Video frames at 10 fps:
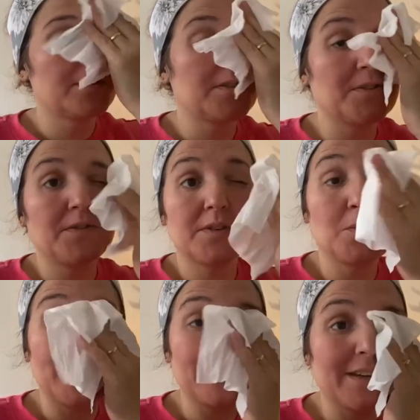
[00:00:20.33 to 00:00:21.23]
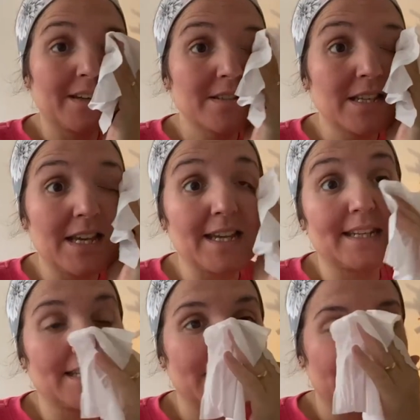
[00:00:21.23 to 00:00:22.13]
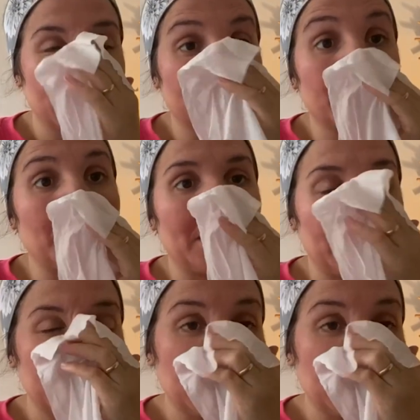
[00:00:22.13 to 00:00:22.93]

stuff. The weather outside is rubbish.